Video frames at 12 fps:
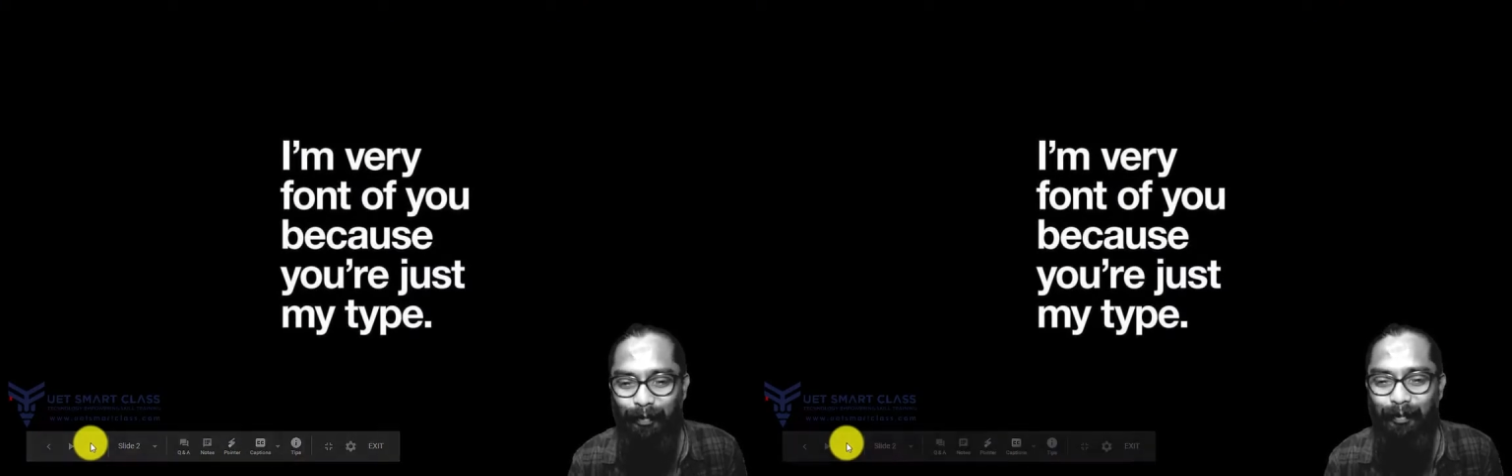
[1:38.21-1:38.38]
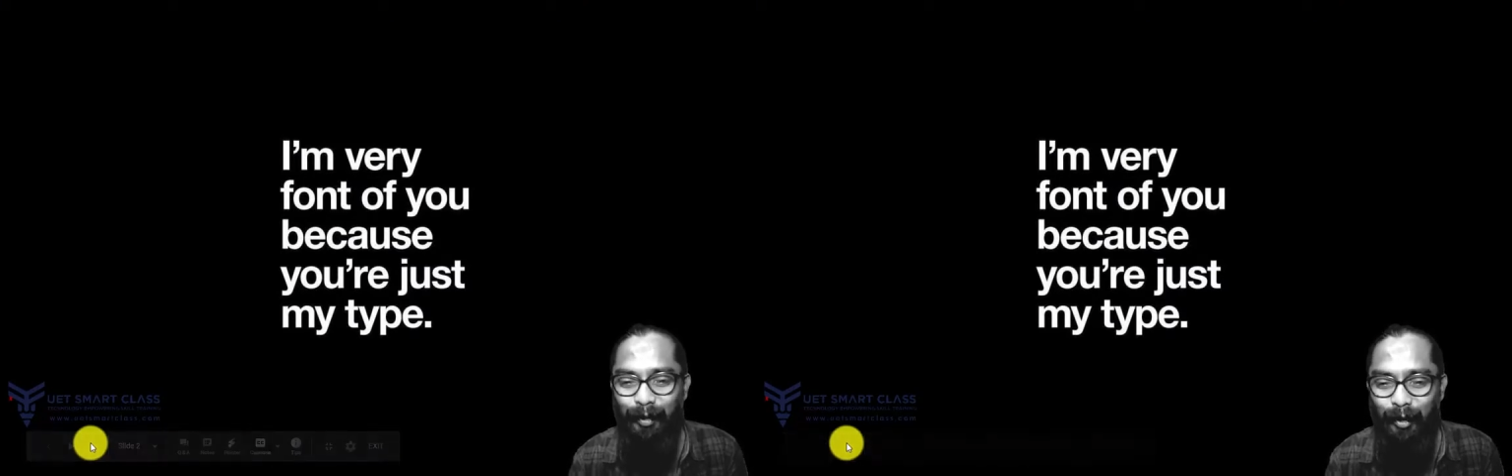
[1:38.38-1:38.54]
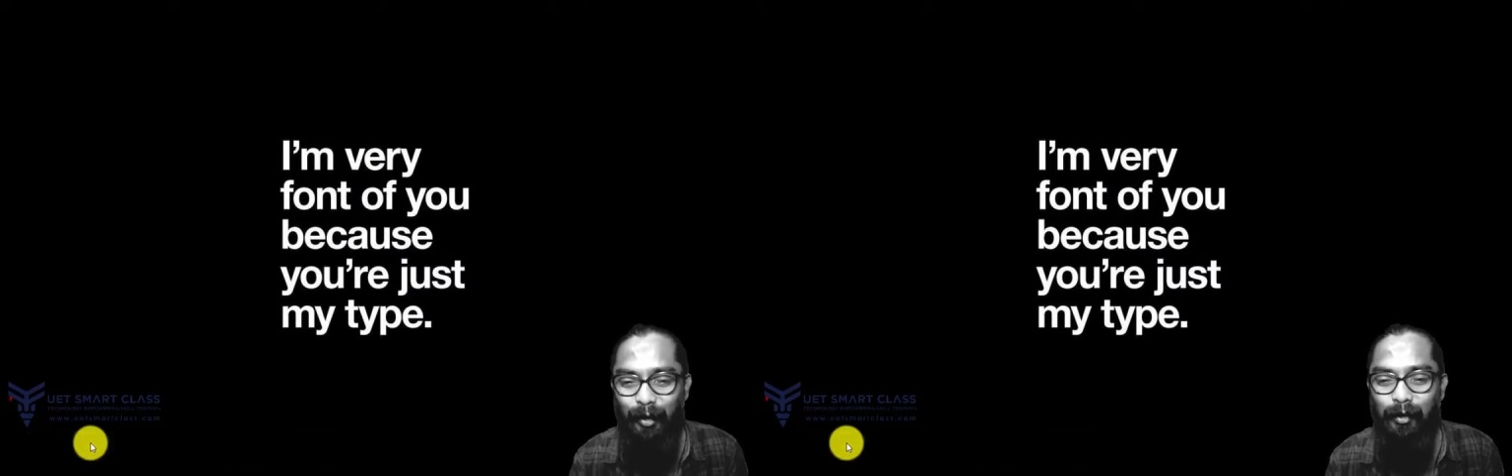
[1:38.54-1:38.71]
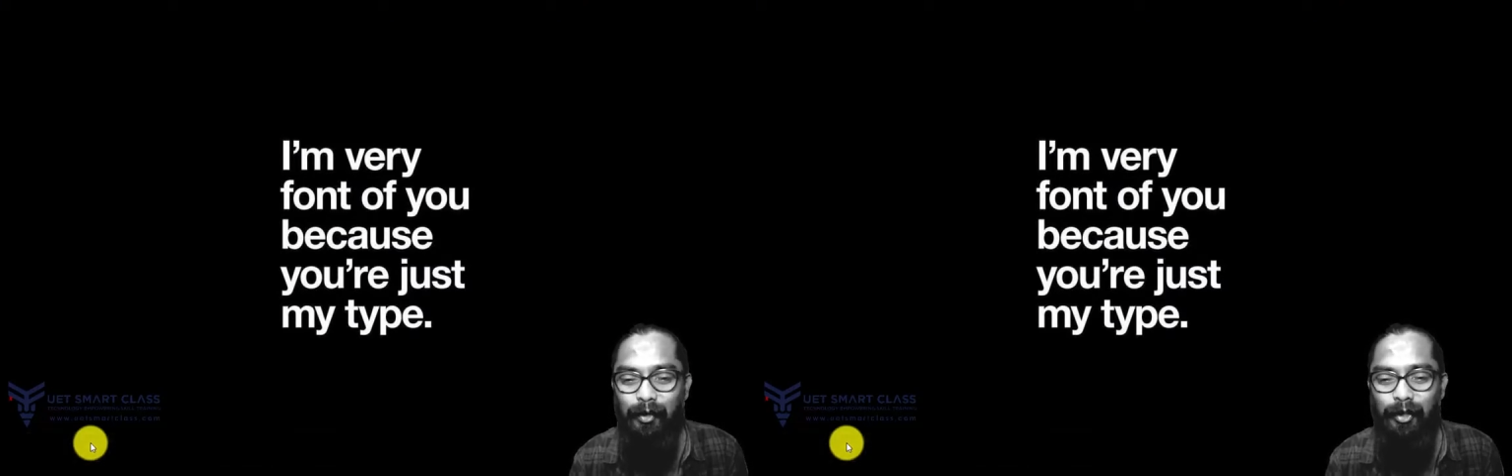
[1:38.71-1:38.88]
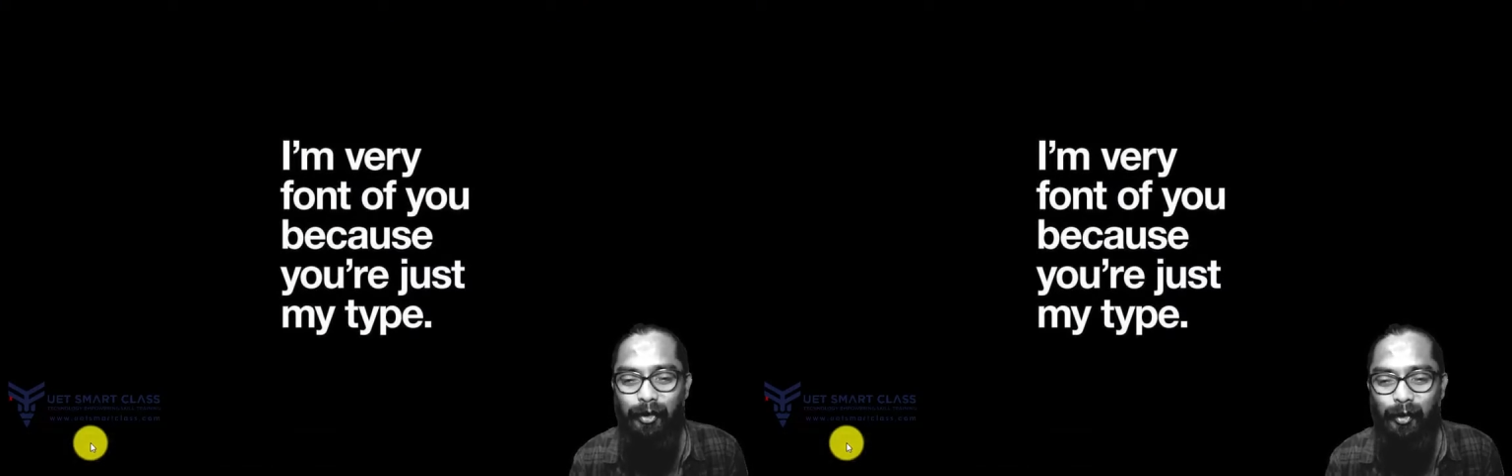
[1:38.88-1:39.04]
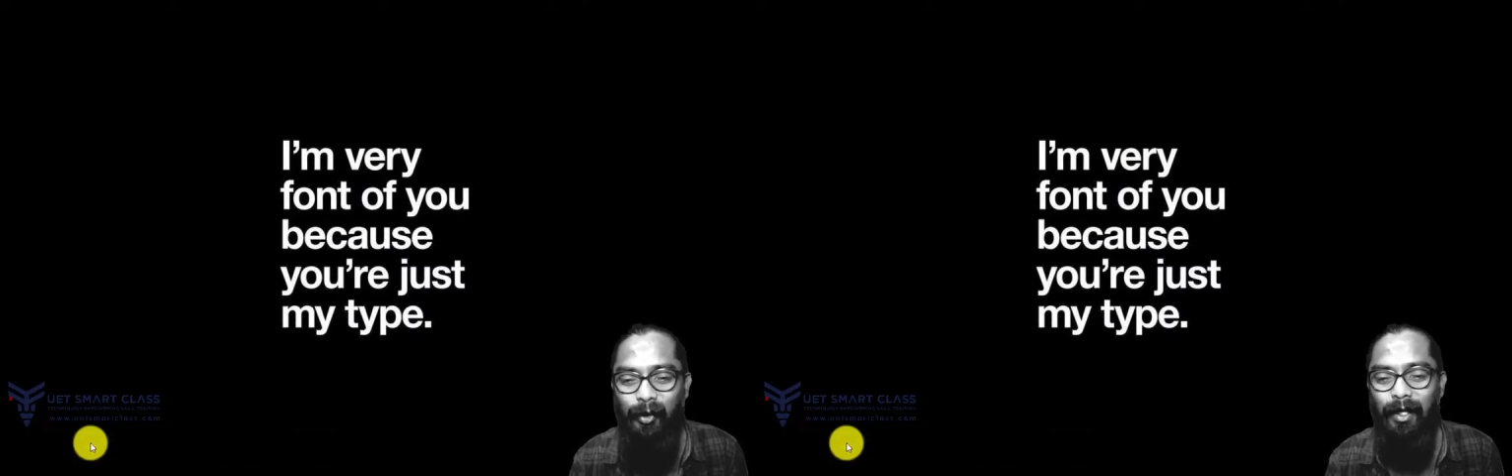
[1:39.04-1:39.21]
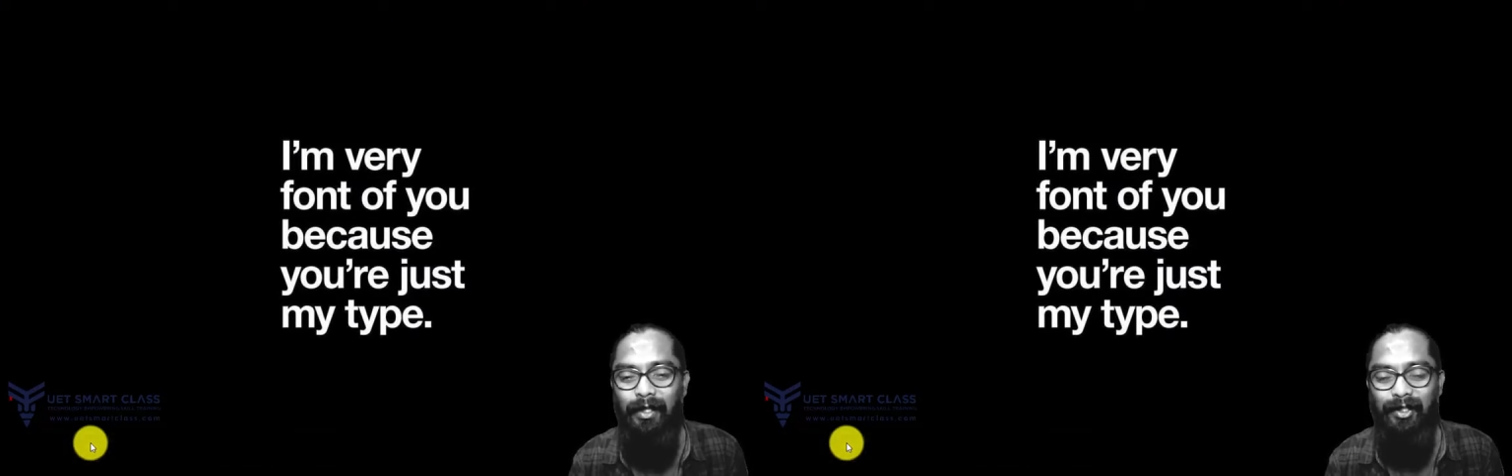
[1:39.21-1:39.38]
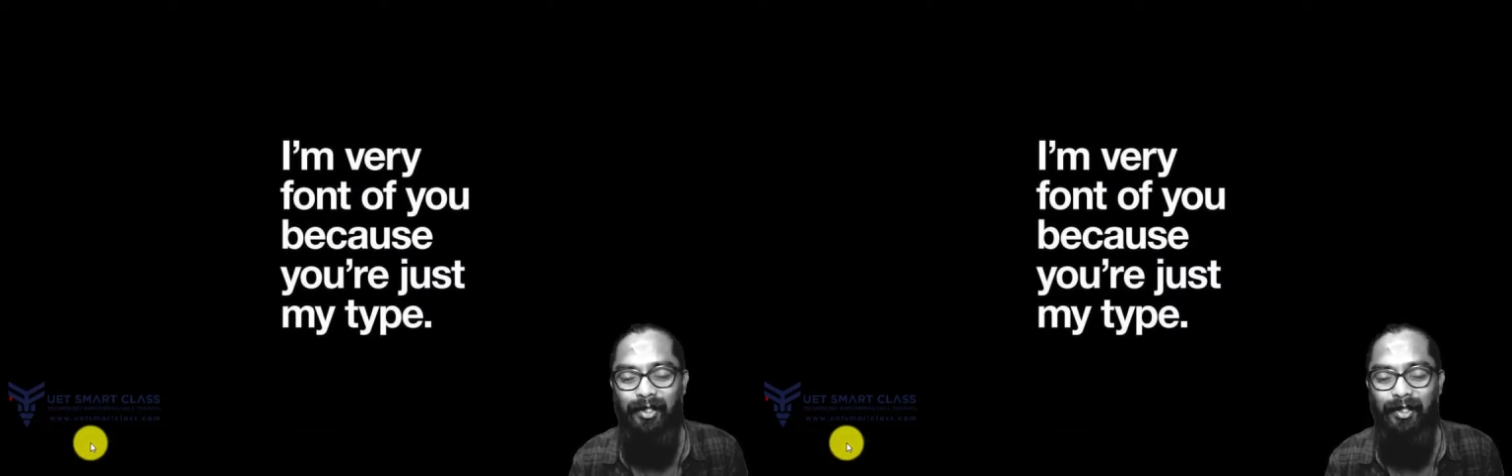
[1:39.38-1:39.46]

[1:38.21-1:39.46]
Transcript: because you are